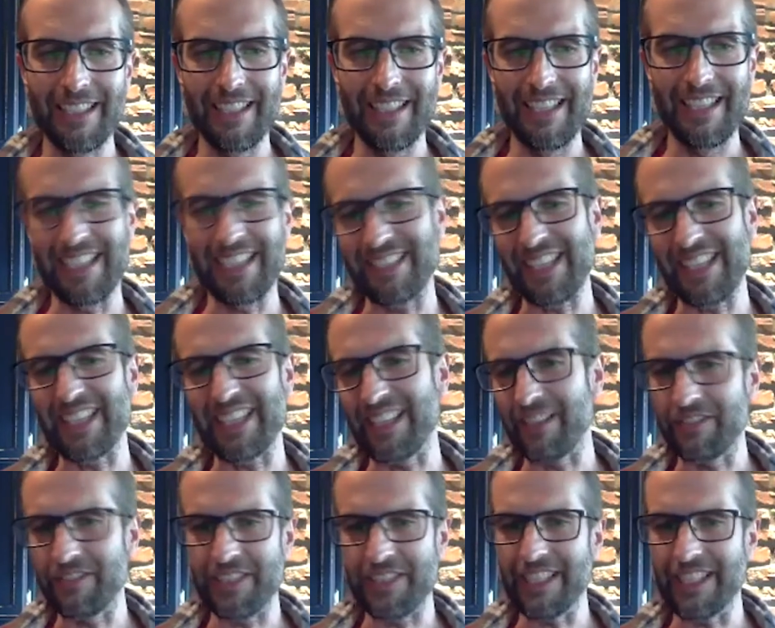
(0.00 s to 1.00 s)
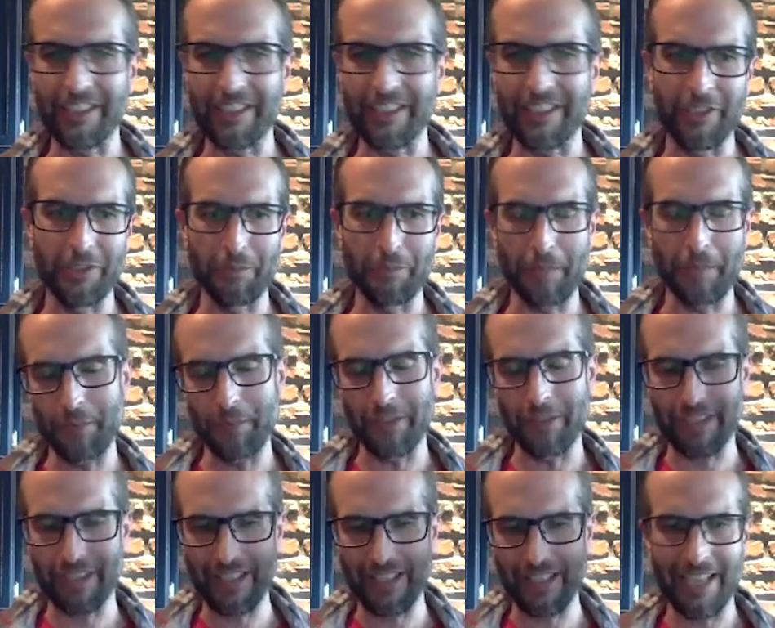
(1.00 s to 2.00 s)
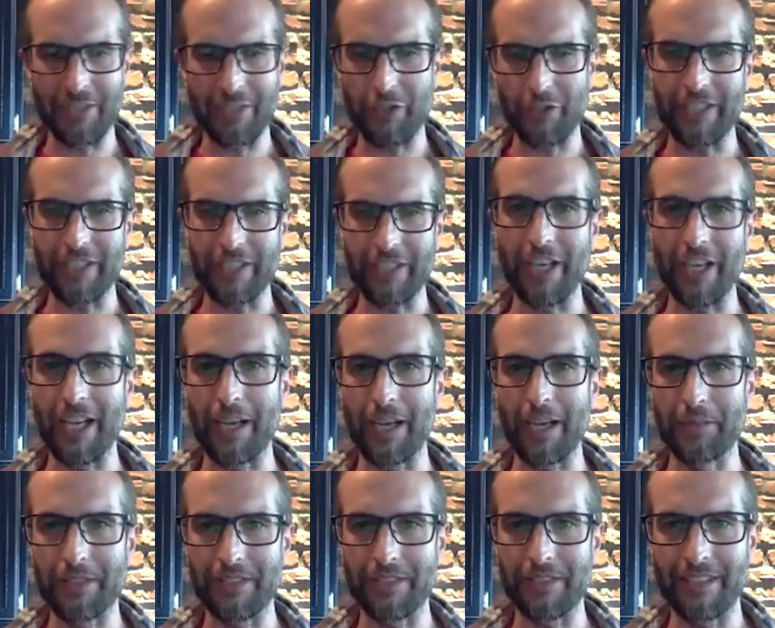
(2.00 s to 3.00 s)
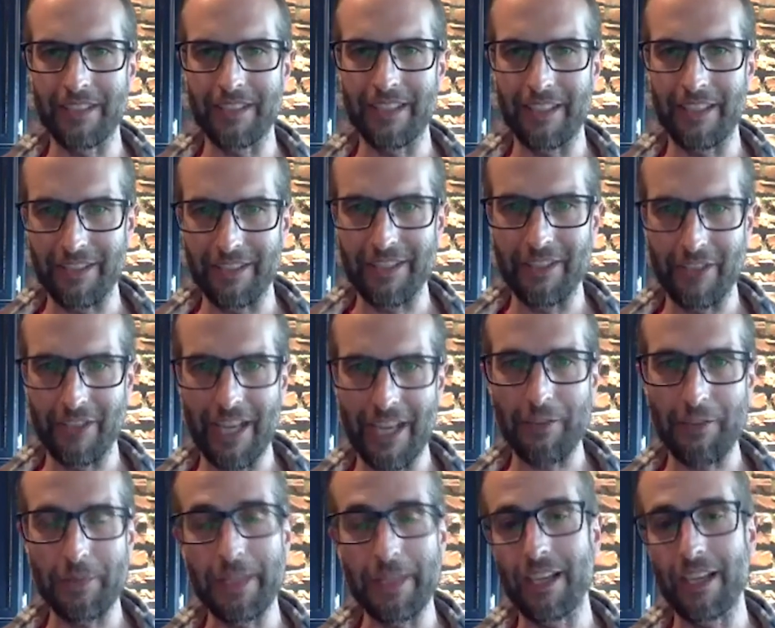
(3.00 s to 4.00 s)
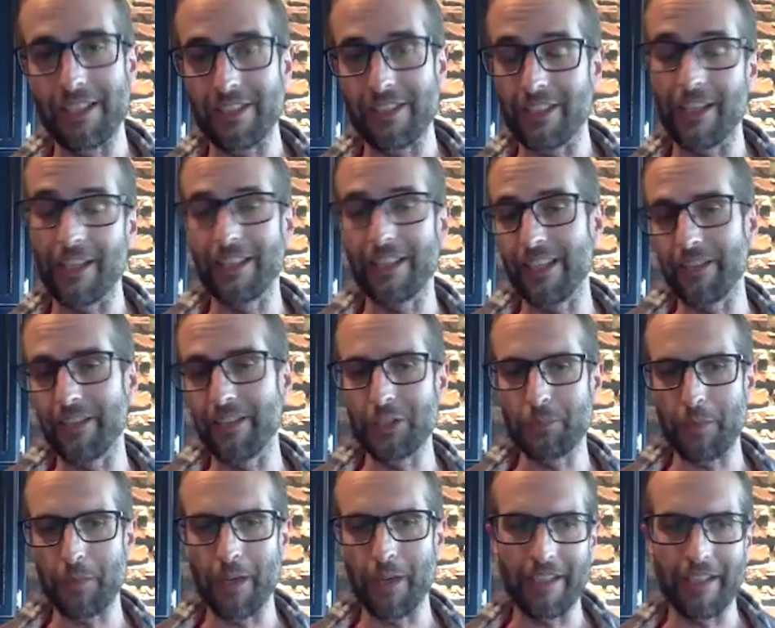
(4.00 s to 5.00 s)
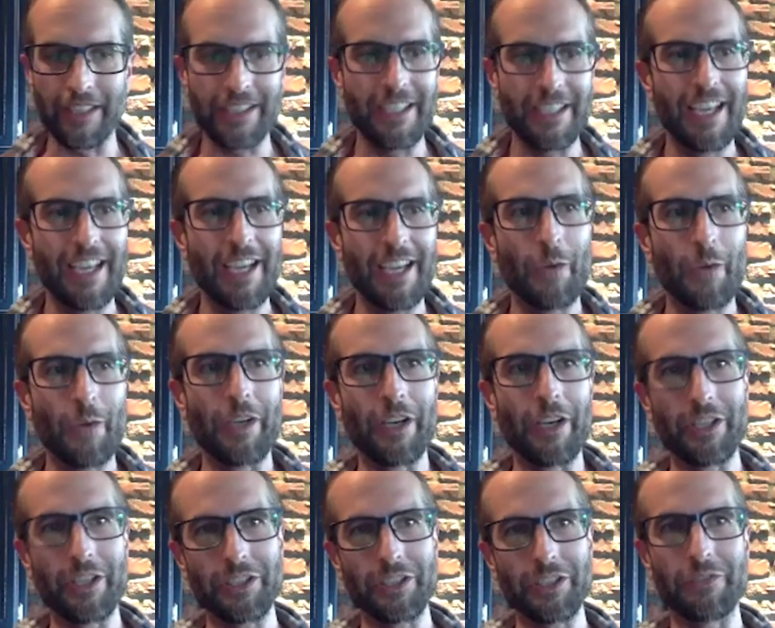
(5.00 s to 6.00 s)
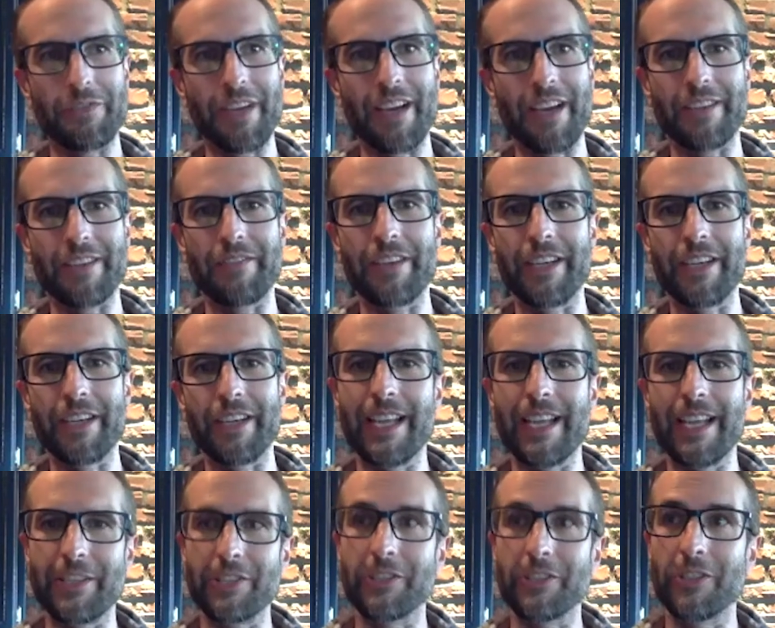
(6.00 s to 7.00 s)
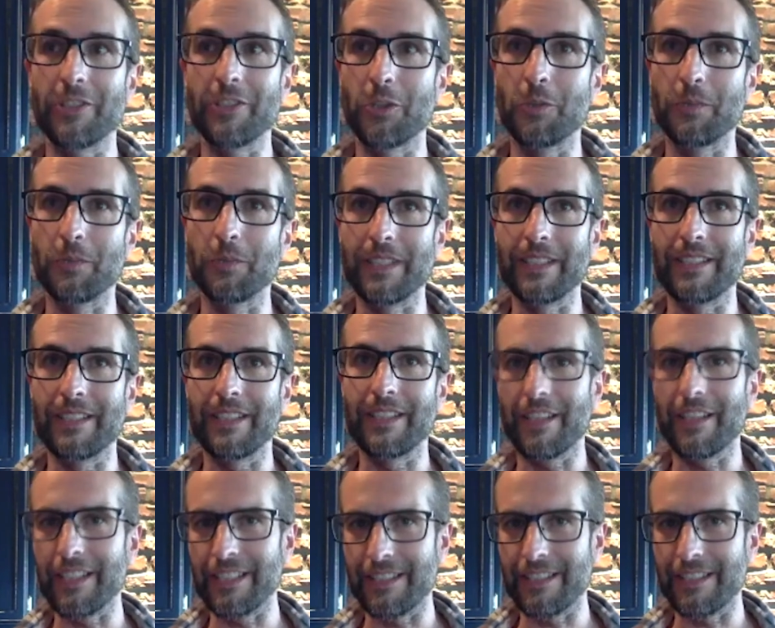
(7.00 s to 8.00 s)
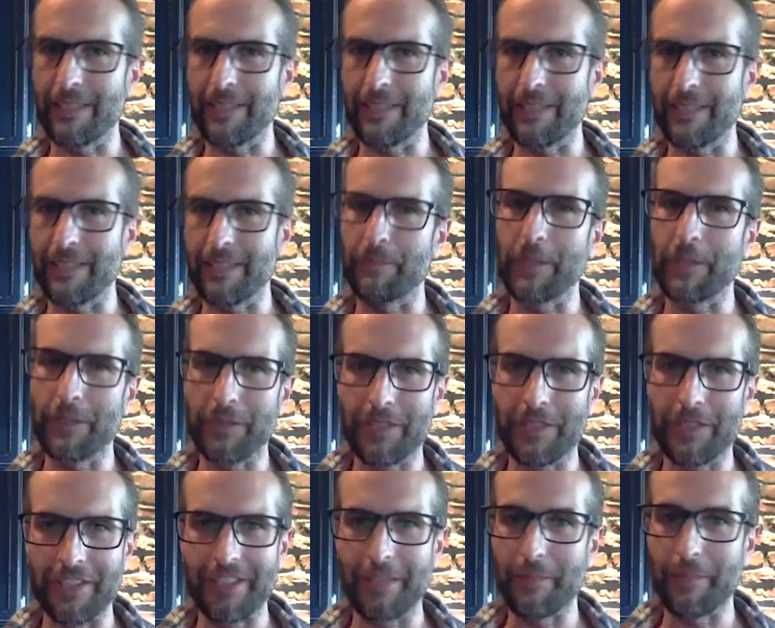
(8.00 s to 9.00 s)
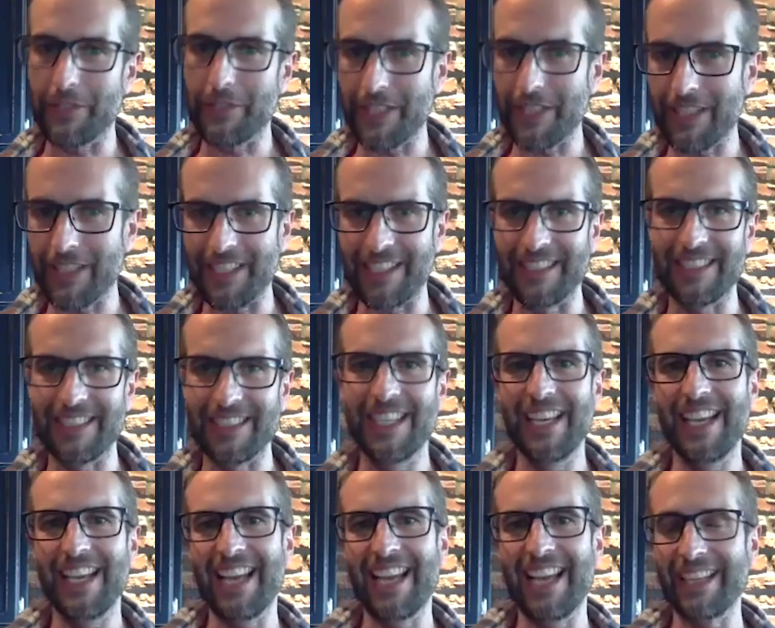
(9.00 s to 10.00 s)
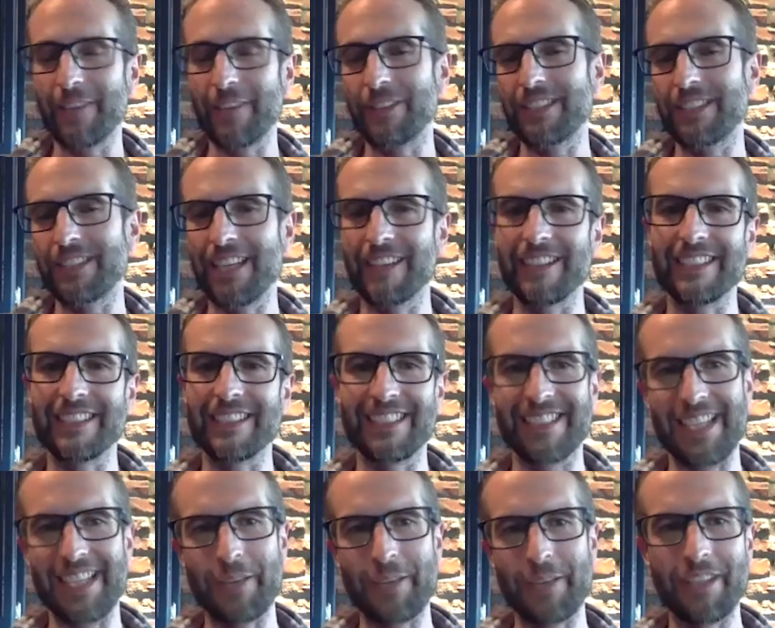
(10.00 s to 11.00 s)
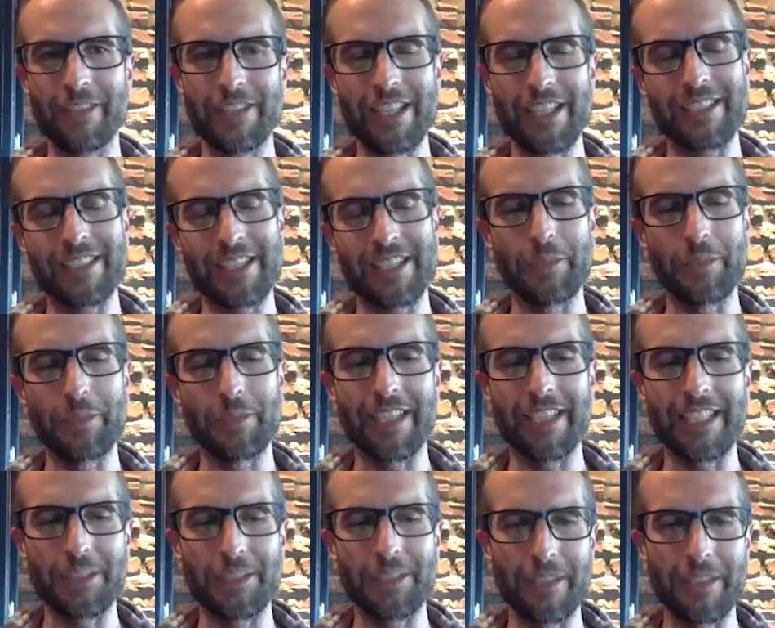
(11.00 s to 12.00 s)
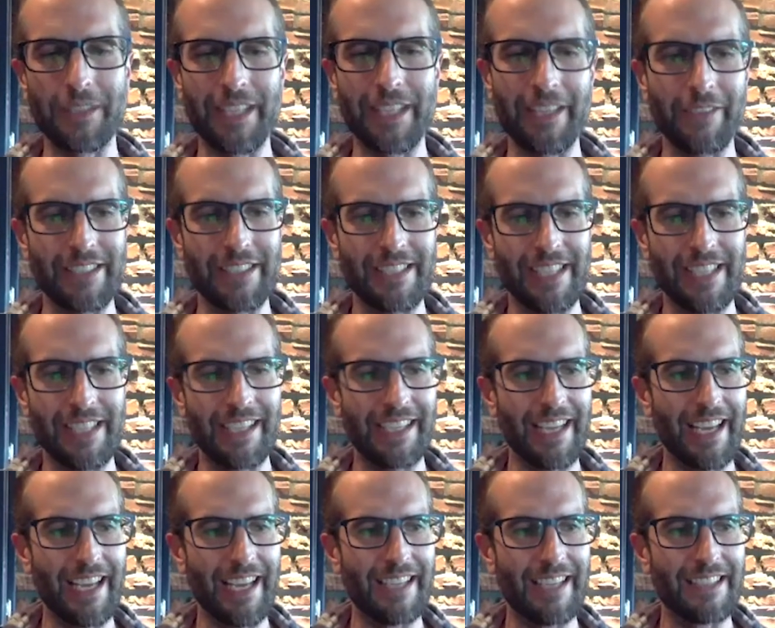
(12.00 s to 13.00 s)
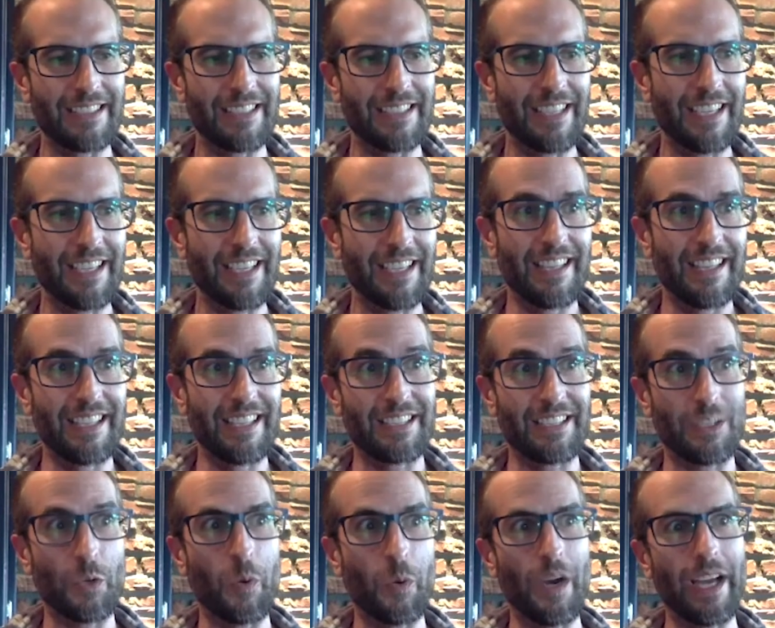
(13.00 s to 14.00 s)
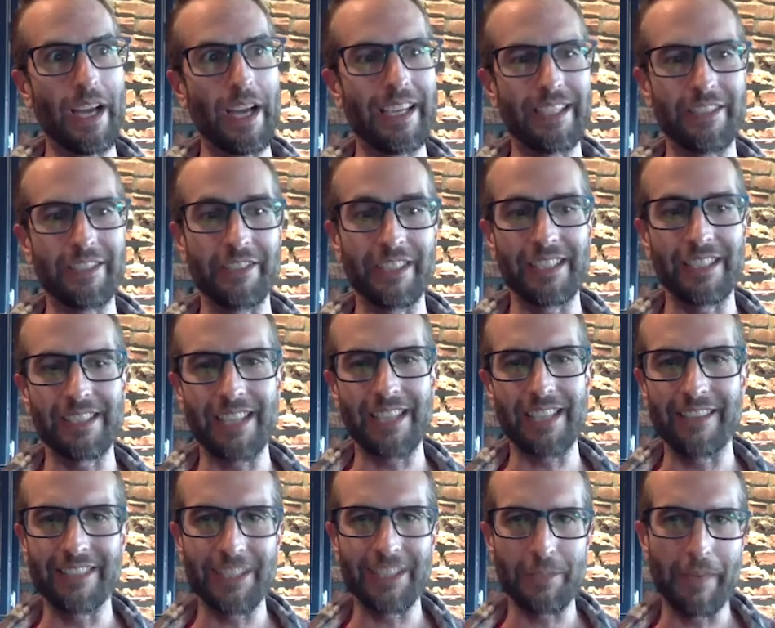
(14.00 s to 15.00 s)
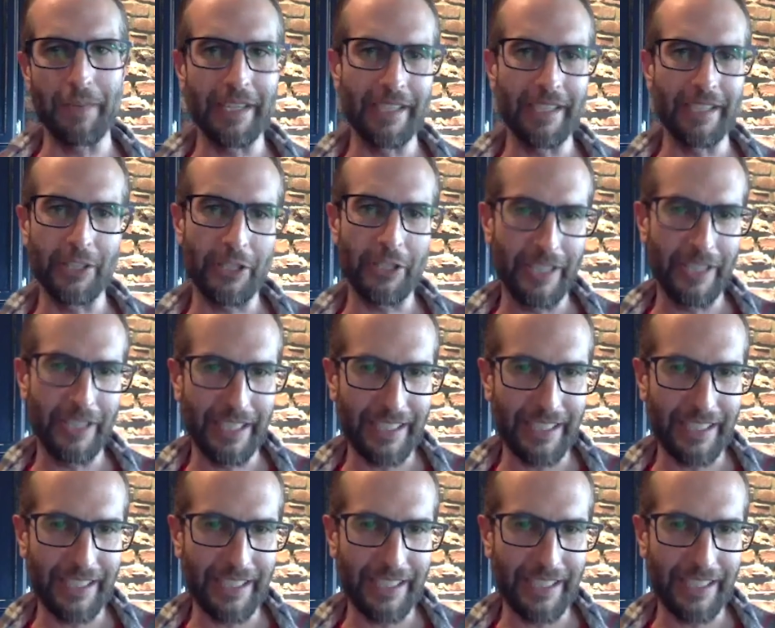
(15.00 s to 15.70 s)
executive CEO, people with high stress jobs you know, that are, you know, have to be constantly on love this product. We also found a very natural home with artists and producers and musicians, mm. and they would mm. tell us the same. They would tell us similar things, but they would say it as this quiet or this silence my inner critic.